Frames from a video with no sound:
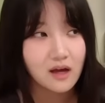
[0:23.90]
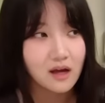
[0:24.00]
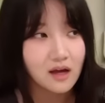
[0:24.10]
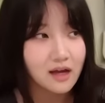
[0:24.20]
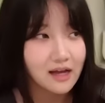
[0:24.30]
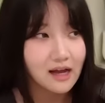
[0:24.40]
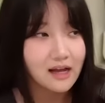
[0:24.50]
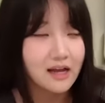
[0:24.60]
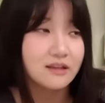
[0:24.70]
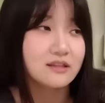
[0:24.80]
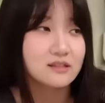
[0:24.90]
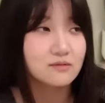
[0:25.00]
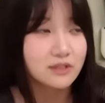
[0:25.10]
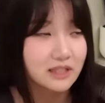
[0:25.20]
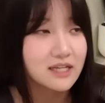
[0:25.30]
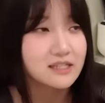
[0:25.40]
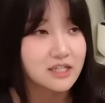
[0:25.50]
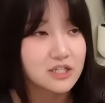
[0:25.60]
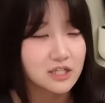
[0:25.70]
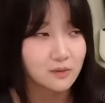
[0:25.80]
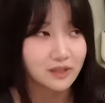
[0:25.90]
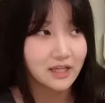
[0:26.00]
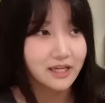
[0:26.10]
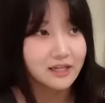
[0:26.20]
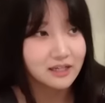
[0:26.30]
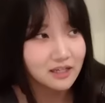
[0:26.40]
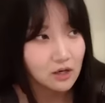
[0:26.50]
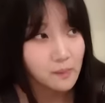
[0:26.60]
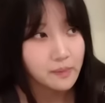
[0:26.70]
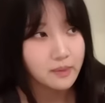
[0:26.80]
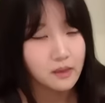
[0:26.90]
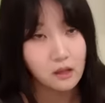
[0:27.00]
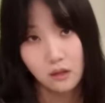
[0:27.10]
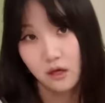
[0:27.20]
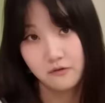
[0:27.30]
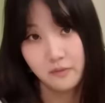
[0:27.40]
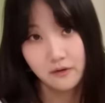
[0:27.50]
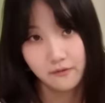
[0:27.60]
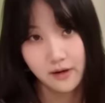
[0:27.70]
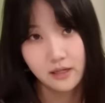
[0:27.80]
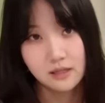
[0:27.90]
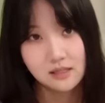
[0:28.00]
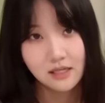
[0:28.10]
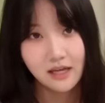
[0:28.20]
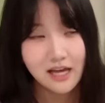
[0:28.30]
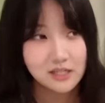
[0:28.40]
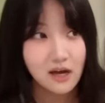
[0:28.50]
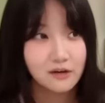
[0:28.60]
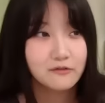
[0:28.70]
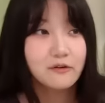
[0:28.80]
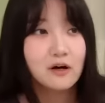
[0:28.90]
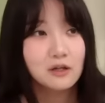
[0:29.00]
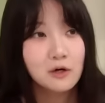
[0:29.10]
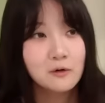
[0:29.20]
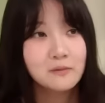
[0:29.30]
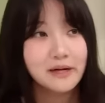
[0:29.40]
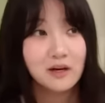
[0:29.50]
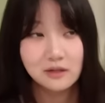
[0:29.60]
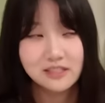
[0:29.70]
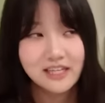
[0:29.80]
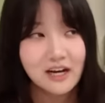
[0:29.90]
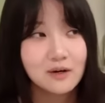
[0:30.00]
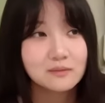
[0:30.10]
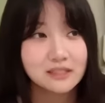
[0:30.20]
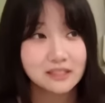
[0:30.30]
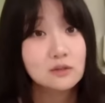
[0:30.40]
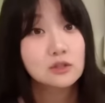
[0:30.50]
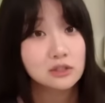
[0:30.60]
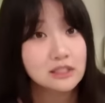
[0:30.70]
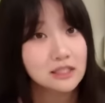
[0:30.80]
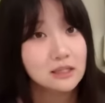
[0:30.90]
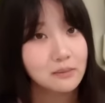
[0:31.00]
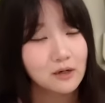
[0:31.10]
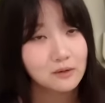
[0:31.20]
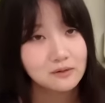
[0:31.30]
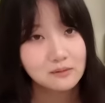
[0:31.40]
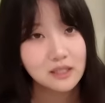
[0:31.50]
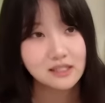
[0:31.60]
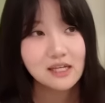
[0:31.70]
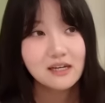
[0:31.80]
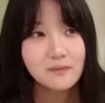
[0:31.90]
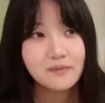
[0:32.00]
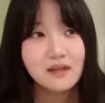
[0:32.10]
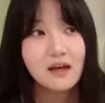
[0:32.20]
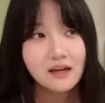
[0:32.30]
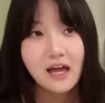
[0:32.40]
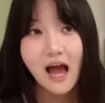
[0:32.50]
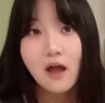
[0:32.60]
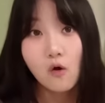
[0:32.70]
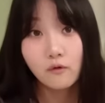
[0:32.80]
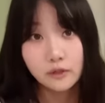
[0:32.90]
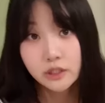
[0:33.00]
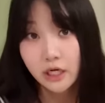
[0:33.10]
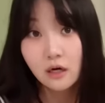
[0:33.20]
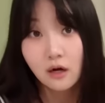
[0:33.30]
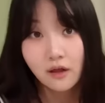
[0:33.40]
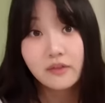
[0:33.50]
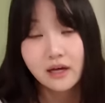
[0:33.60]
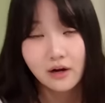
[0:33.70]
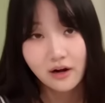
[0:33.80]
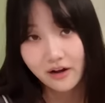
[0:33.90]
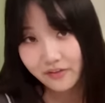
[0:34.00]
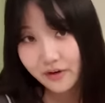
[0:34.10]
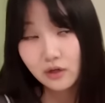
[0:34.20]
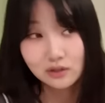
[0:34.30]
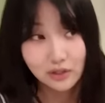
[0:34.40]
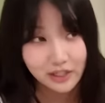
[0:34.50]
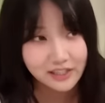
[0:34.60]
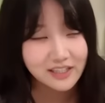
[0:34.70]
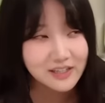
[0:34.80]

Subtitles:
I had this realization when, like, a lot of my friends, like, had to unfollow my alt account because it was stressing them out. Because I overshare on there a lot.